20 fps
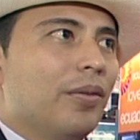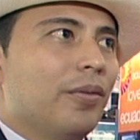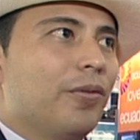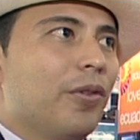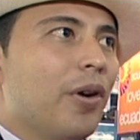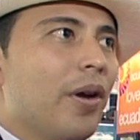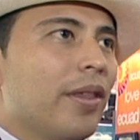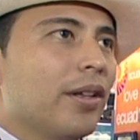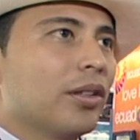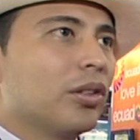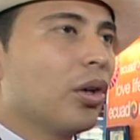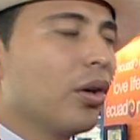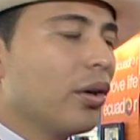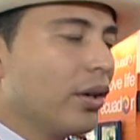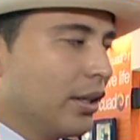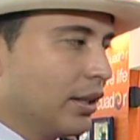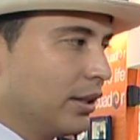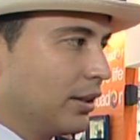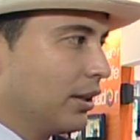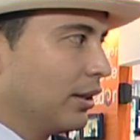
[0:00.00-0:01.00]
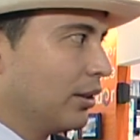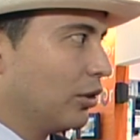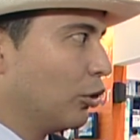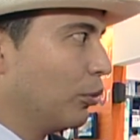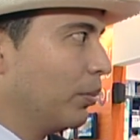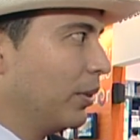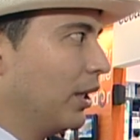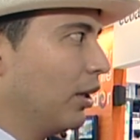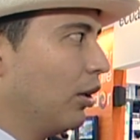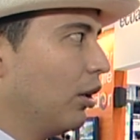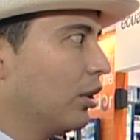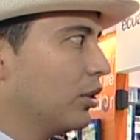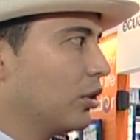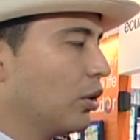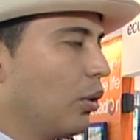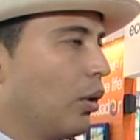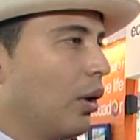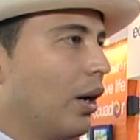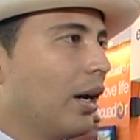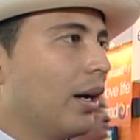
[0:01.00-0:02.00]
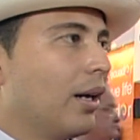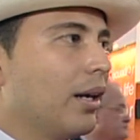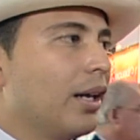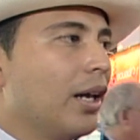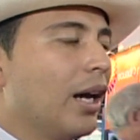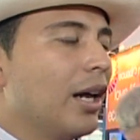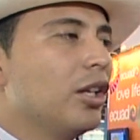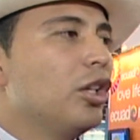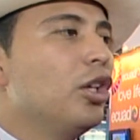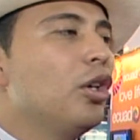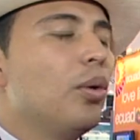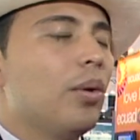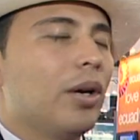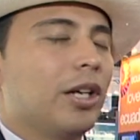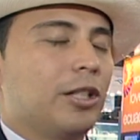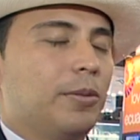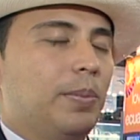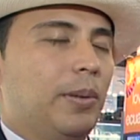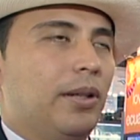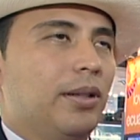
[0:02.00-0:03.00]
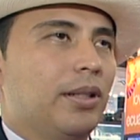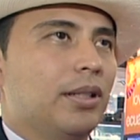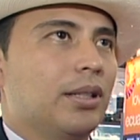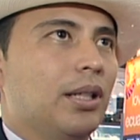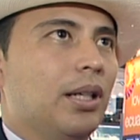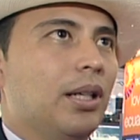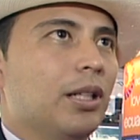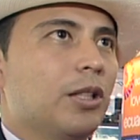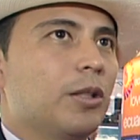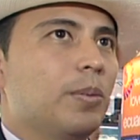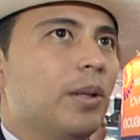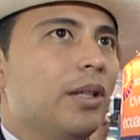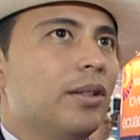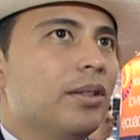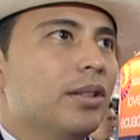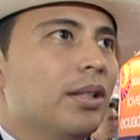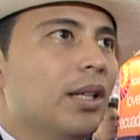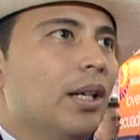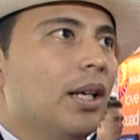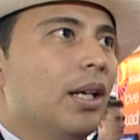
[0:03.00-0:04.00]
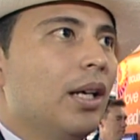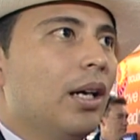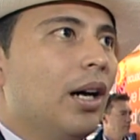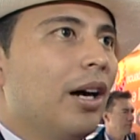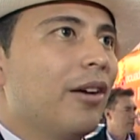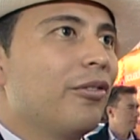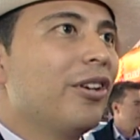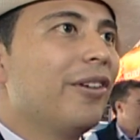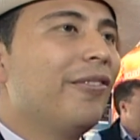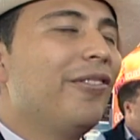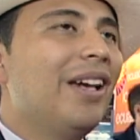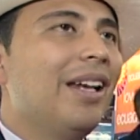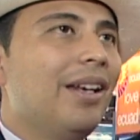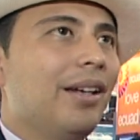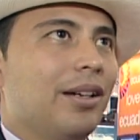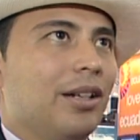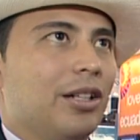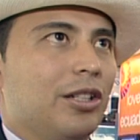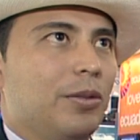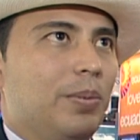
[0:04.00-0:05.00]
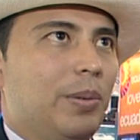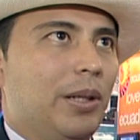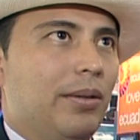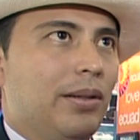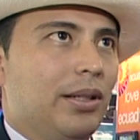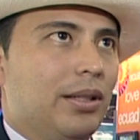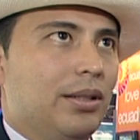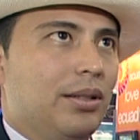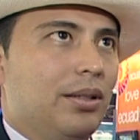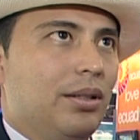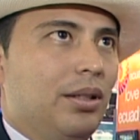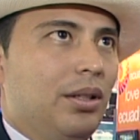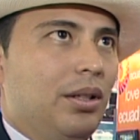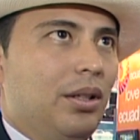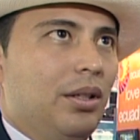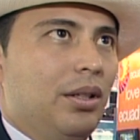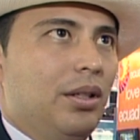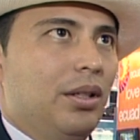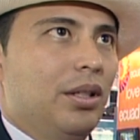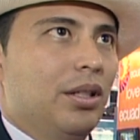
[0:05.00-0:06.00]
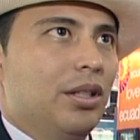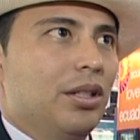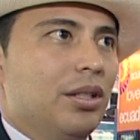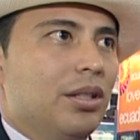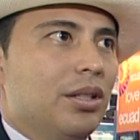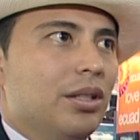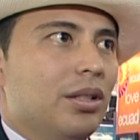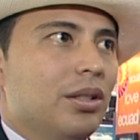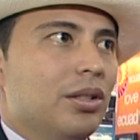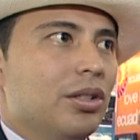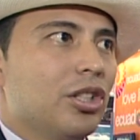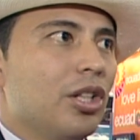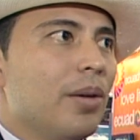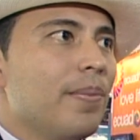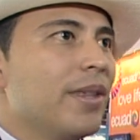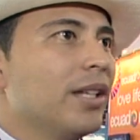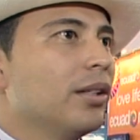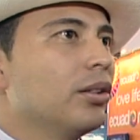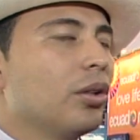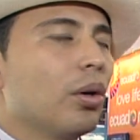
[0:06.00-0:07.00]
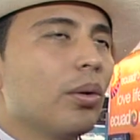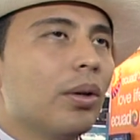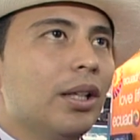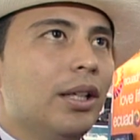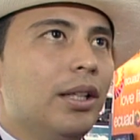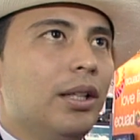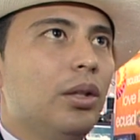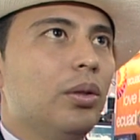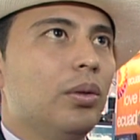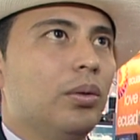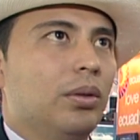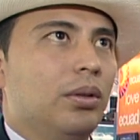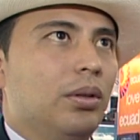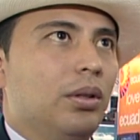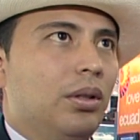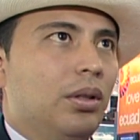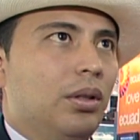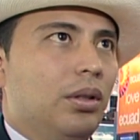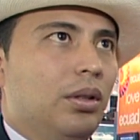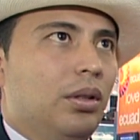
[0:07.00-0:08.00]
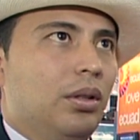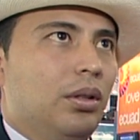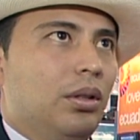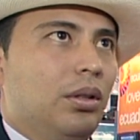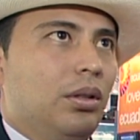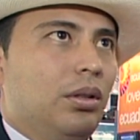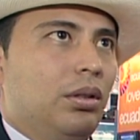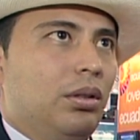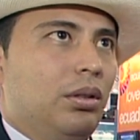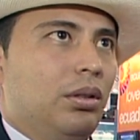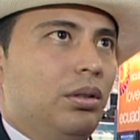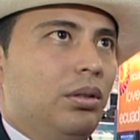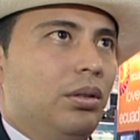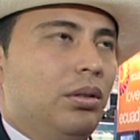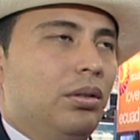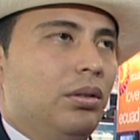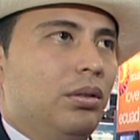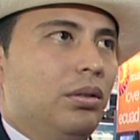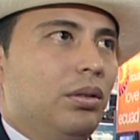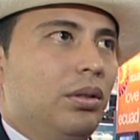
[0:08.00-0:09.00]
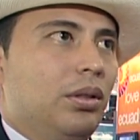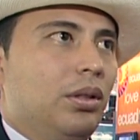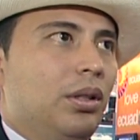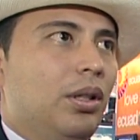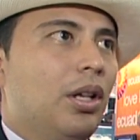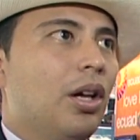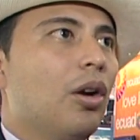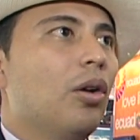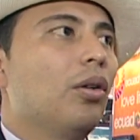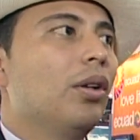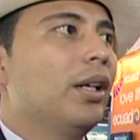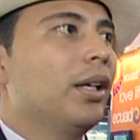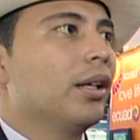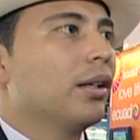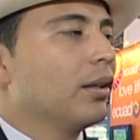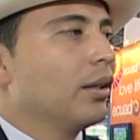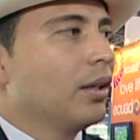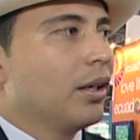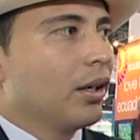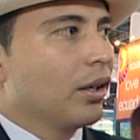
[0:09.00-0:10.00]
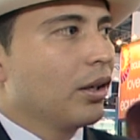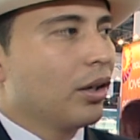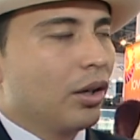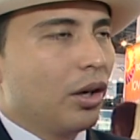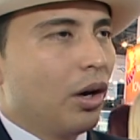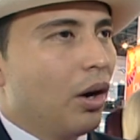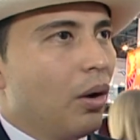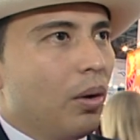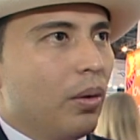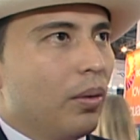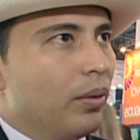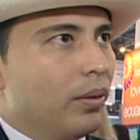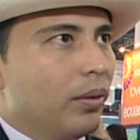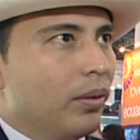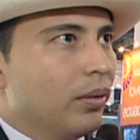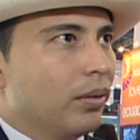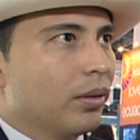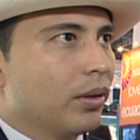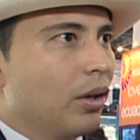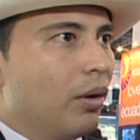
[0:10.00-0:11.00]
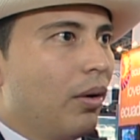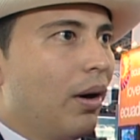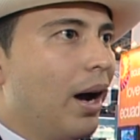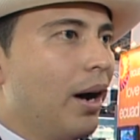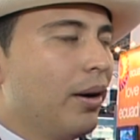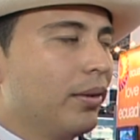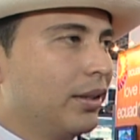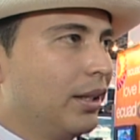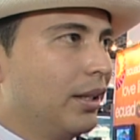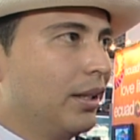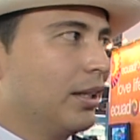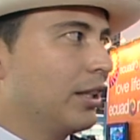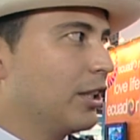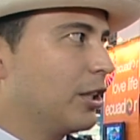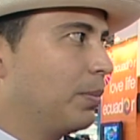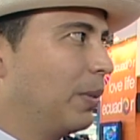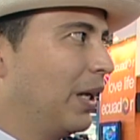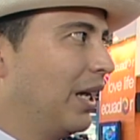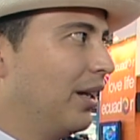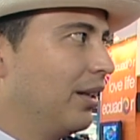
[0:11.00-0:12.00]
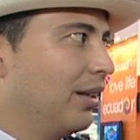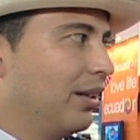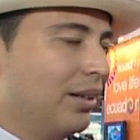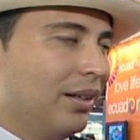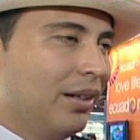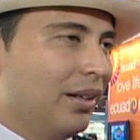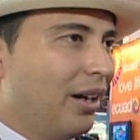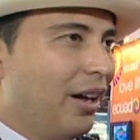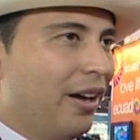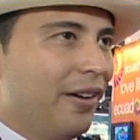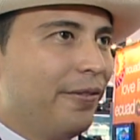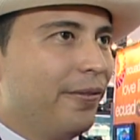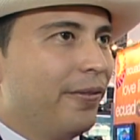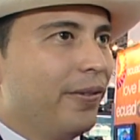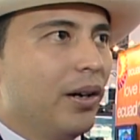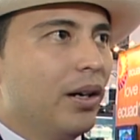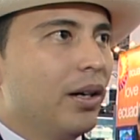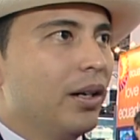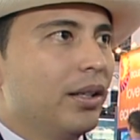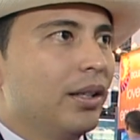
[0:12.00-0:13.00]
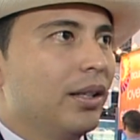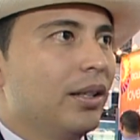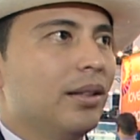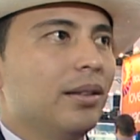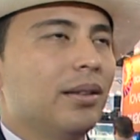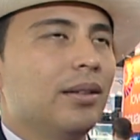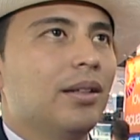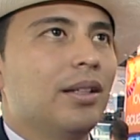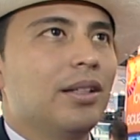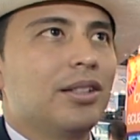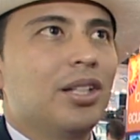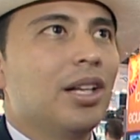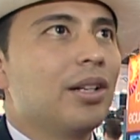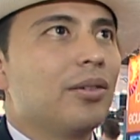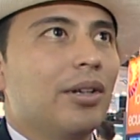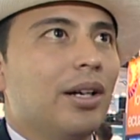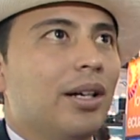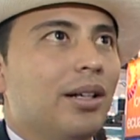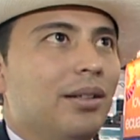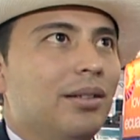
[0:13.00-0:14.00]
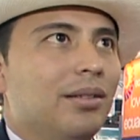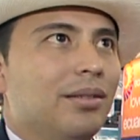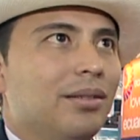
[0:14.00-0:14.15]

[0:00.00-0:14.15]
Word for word: for the tourist to be also a, a new experience, an experience a revealing experience, mm-hmm. something totally new. Mm-hmm. Not only go go out and spend and have fun, etc.,